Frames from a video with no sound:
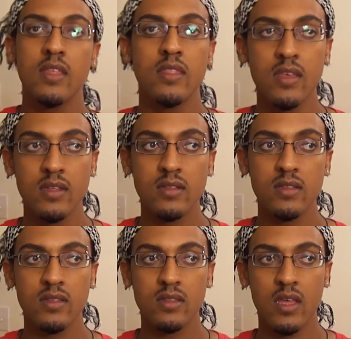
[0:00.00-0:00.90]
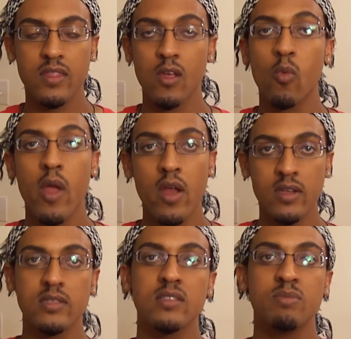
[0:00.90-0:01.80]
the
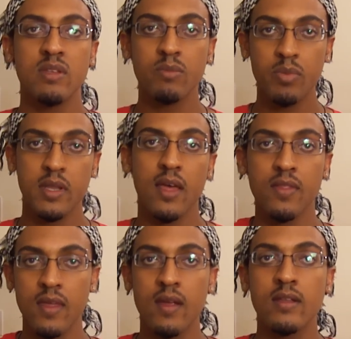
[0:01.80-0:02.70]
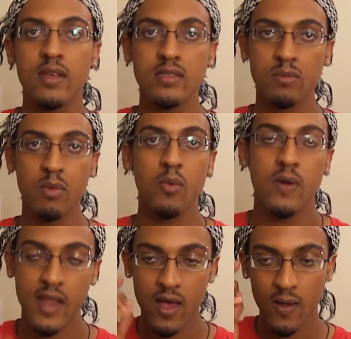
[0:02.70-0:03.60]
awareness has been put out there, and that some people
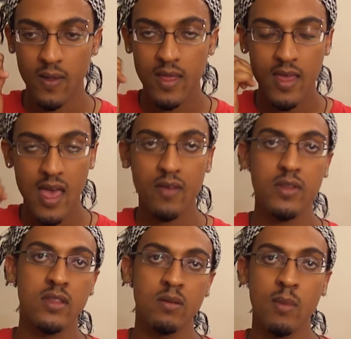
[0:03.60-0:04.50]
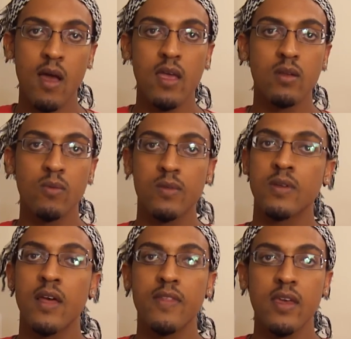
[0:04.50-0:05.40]
are now have it in their mind, whether or
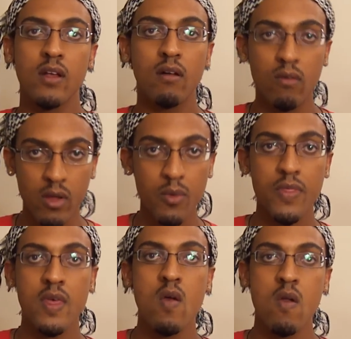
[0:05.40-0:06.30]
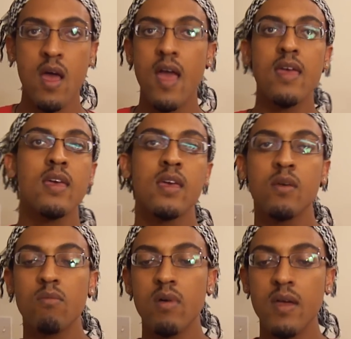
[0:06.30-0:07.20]
not they agree with it or not.
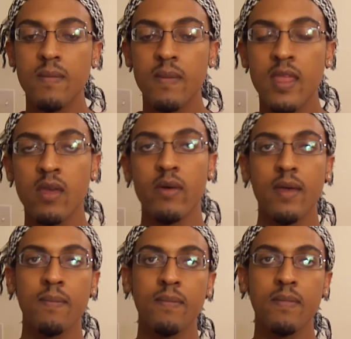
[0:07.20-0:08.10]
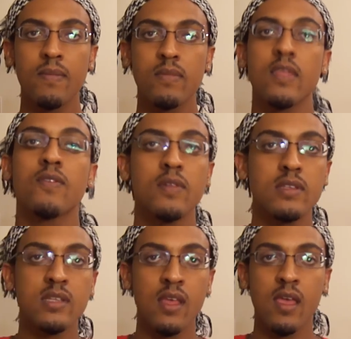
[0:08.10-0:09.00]
But anyway, thanks for
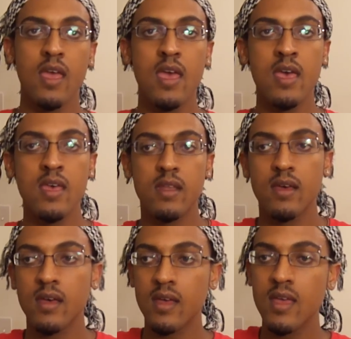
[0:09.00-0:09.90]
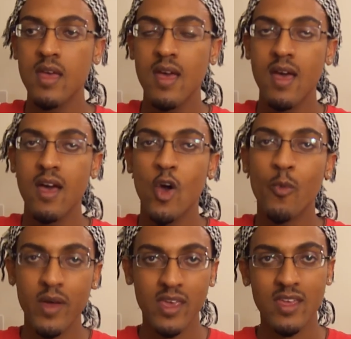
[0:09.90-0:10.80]
listening, and
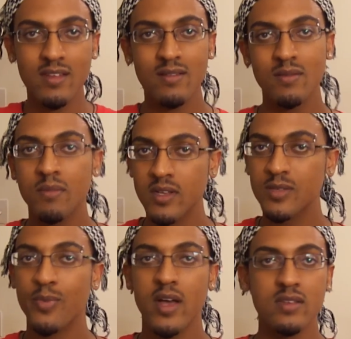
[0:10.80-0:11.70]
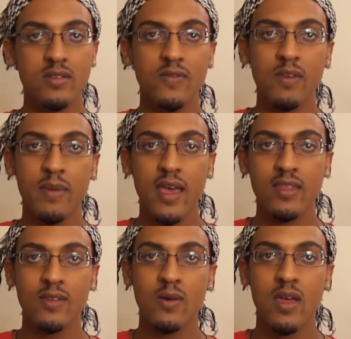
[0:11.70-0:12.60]
hope I get much positive
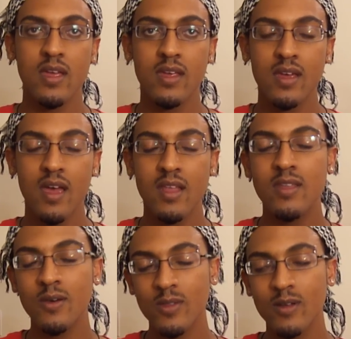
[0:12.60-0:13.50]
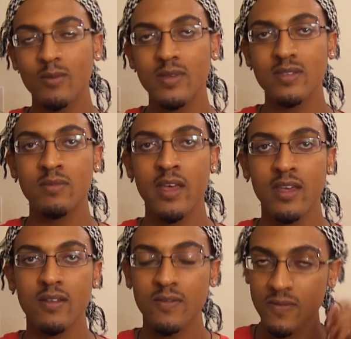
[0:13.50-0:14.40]
feedback, though I know there will be some
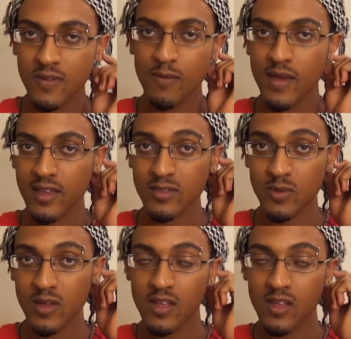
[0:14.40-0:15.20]
negative feedback as well.